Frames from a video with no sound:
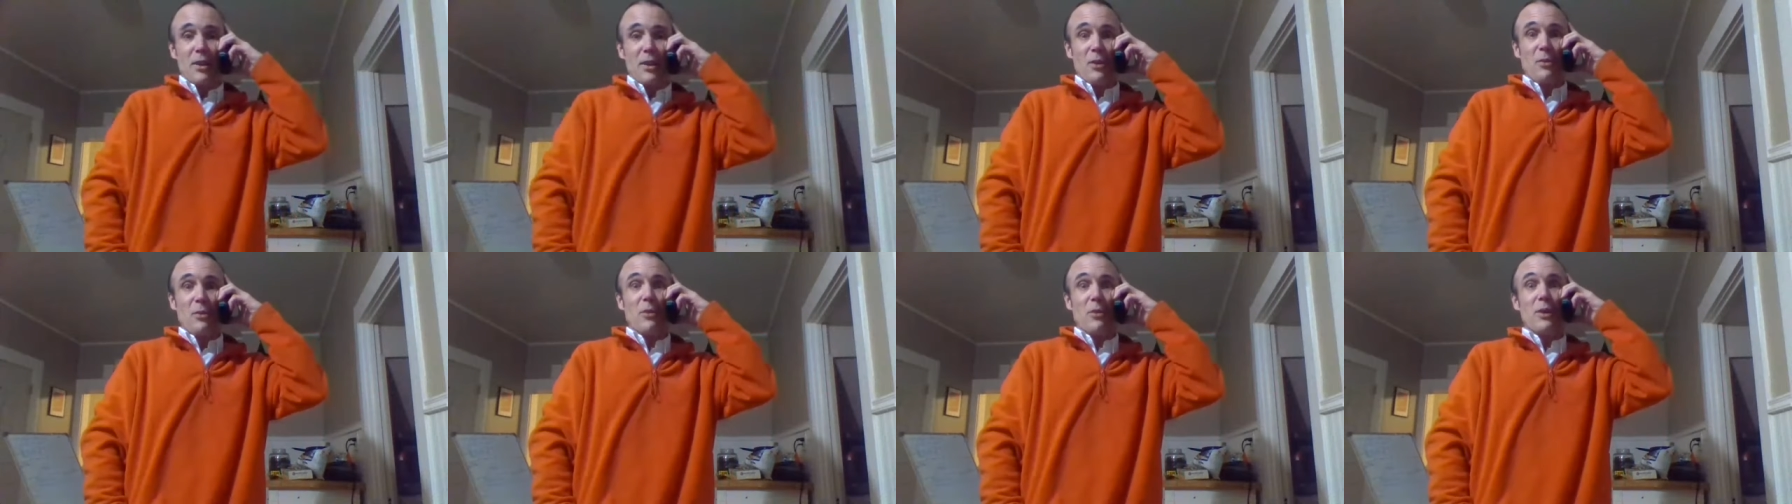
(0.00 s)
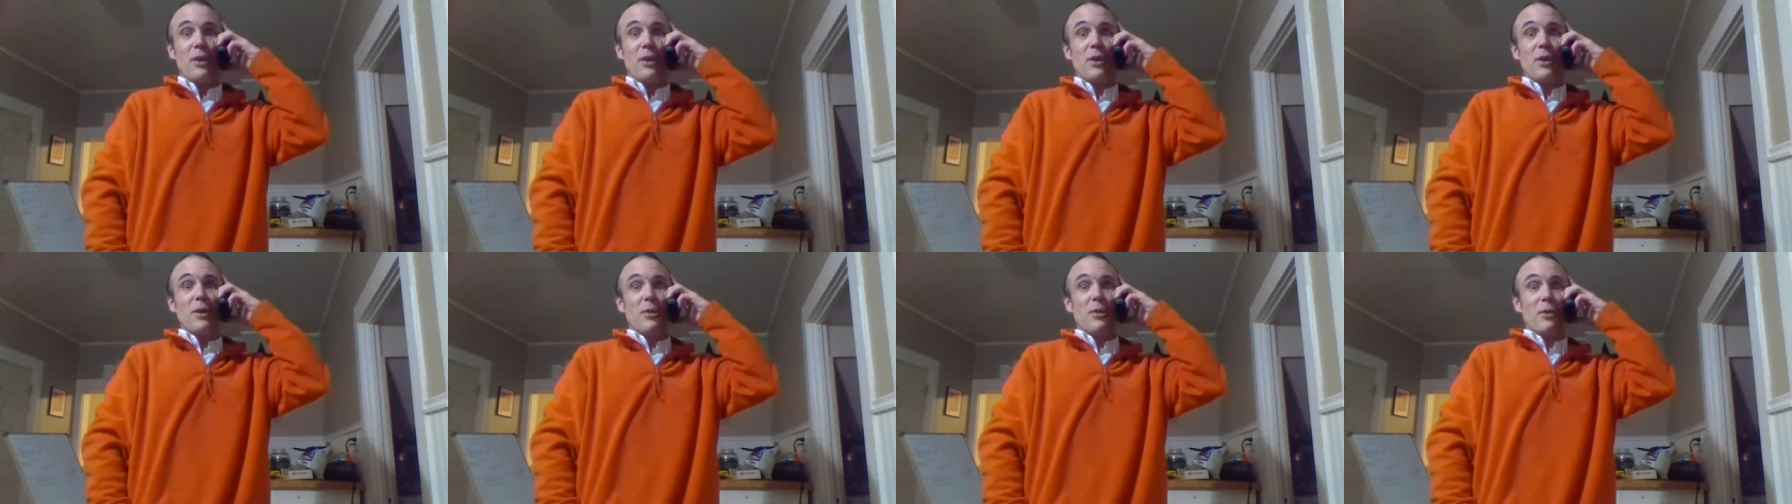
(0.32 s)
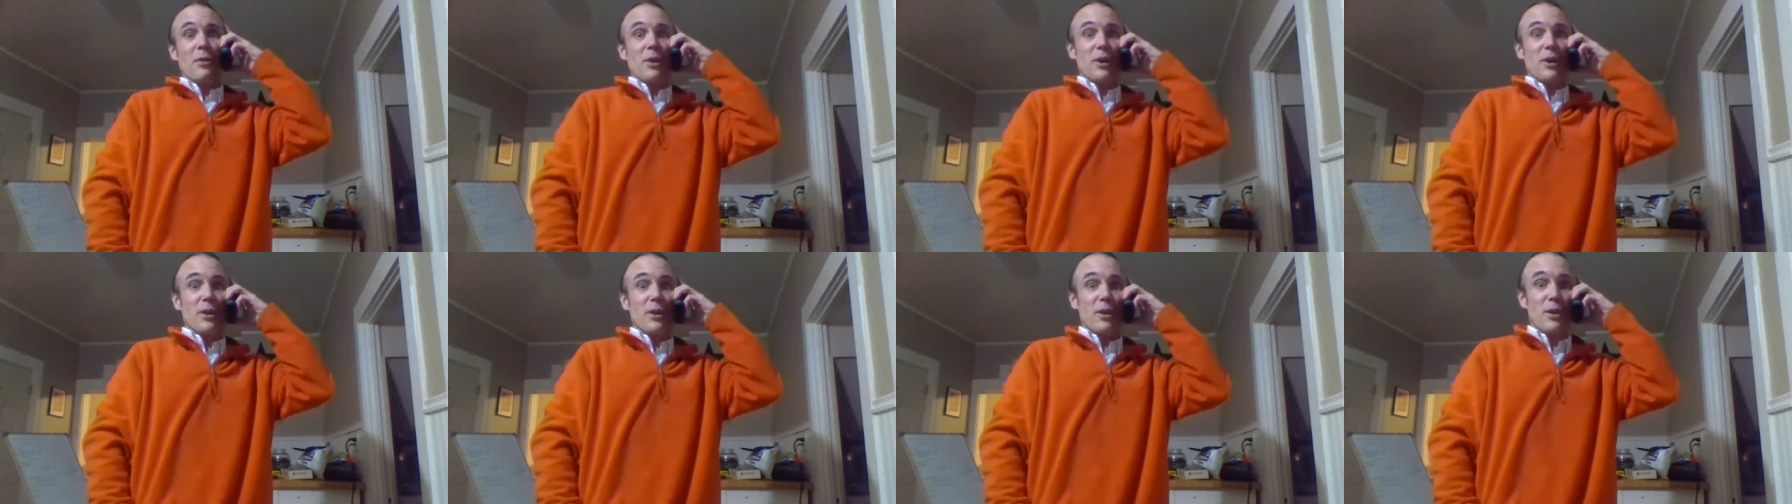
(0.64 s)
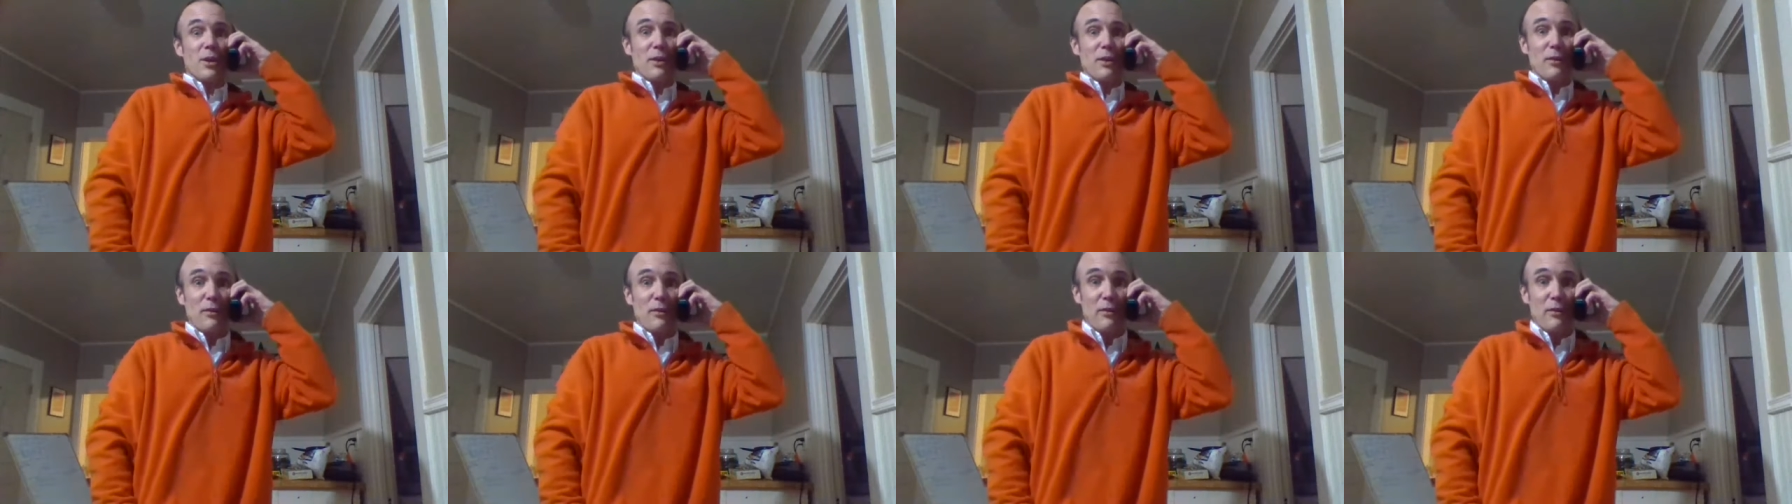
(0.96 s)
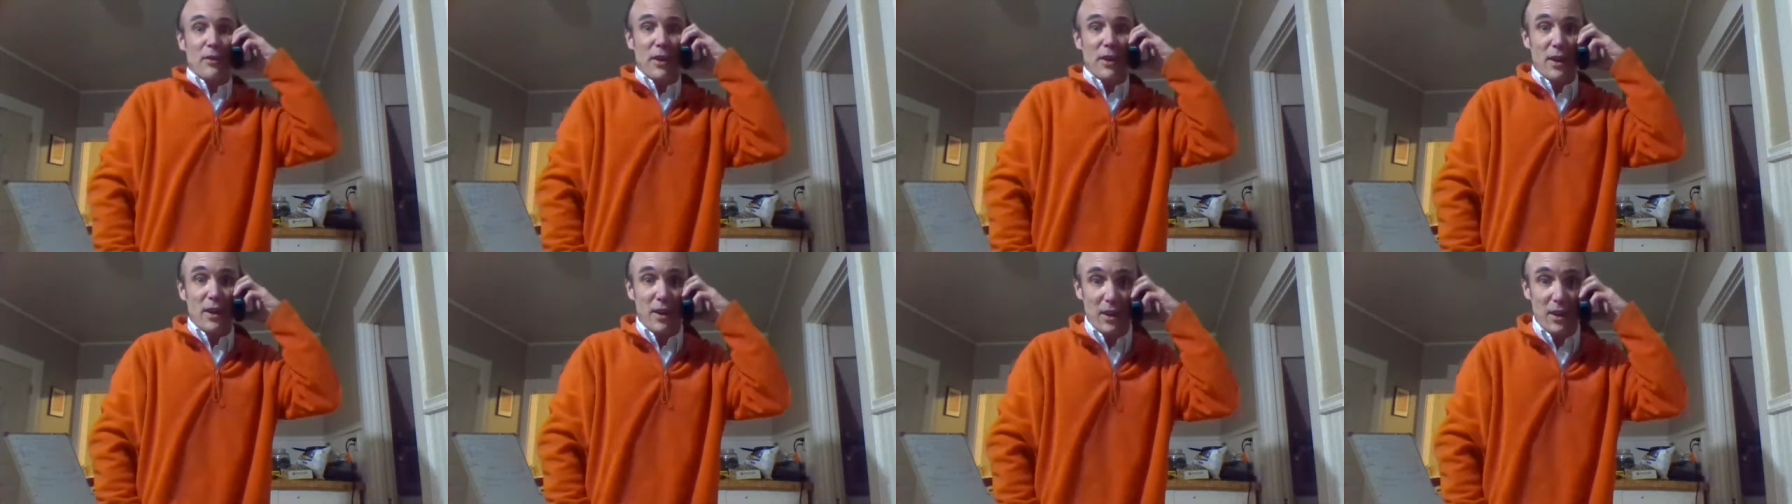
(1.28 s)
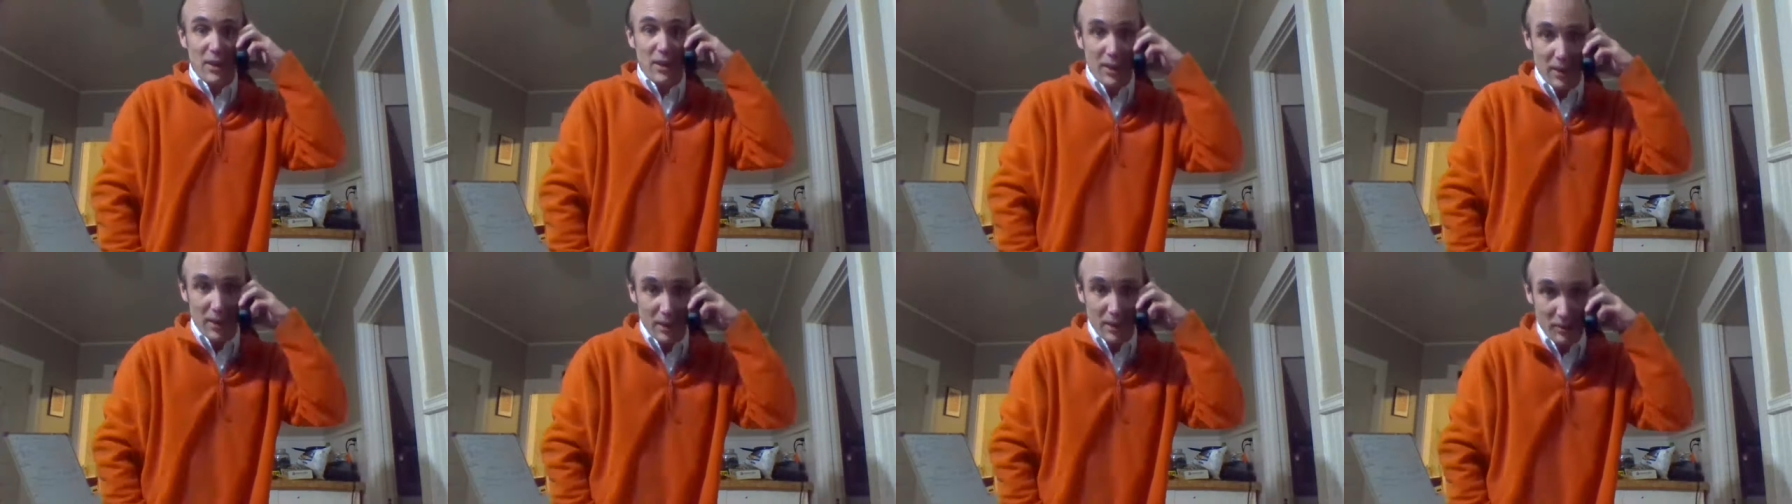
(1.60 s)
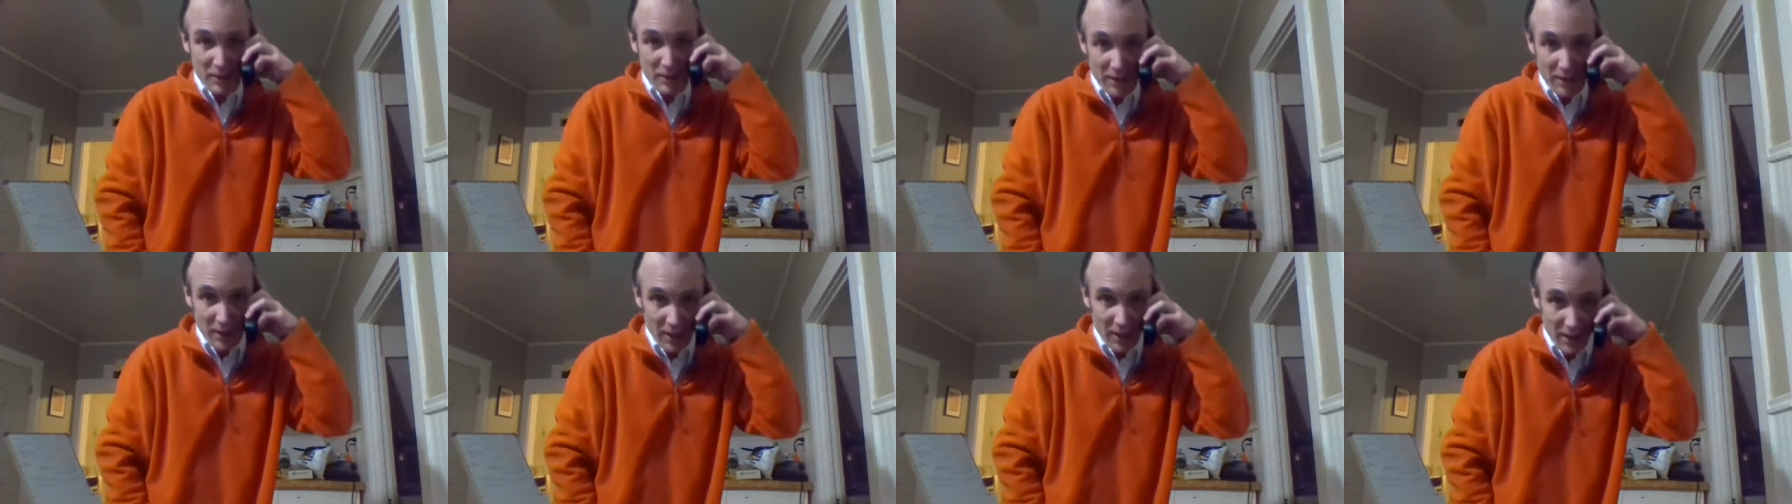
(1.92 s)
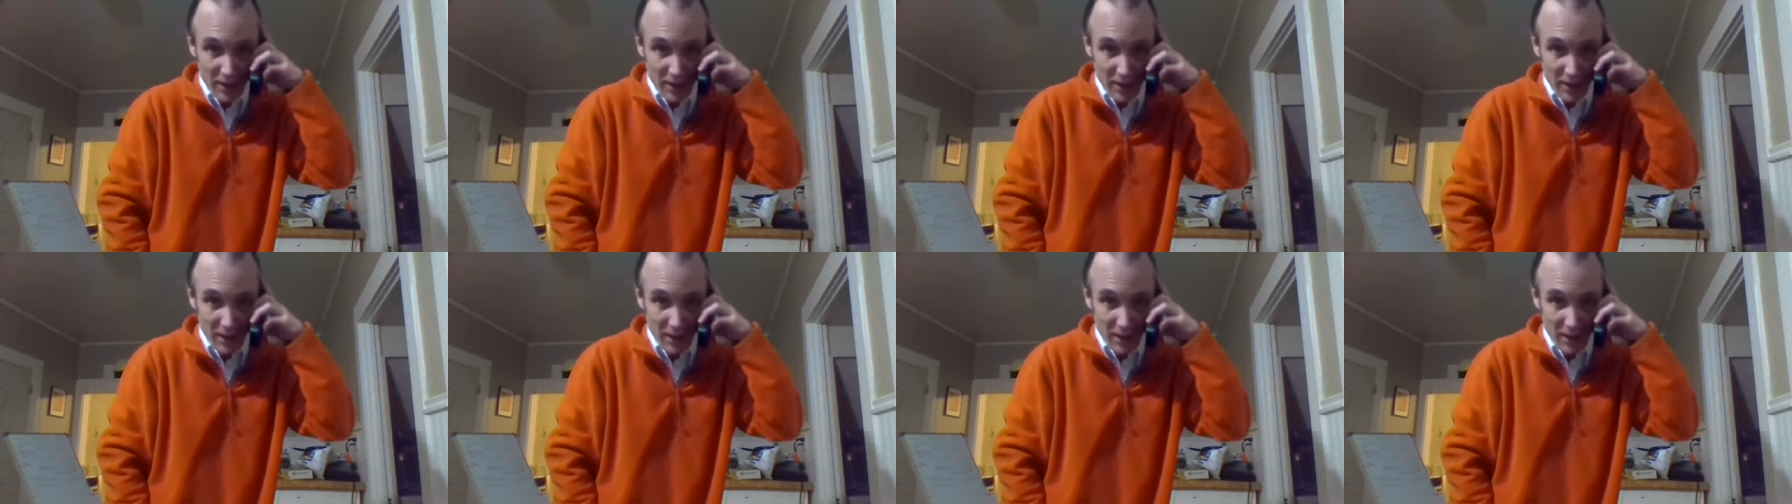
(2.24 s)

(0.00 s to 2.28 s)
When are we gonna finally tie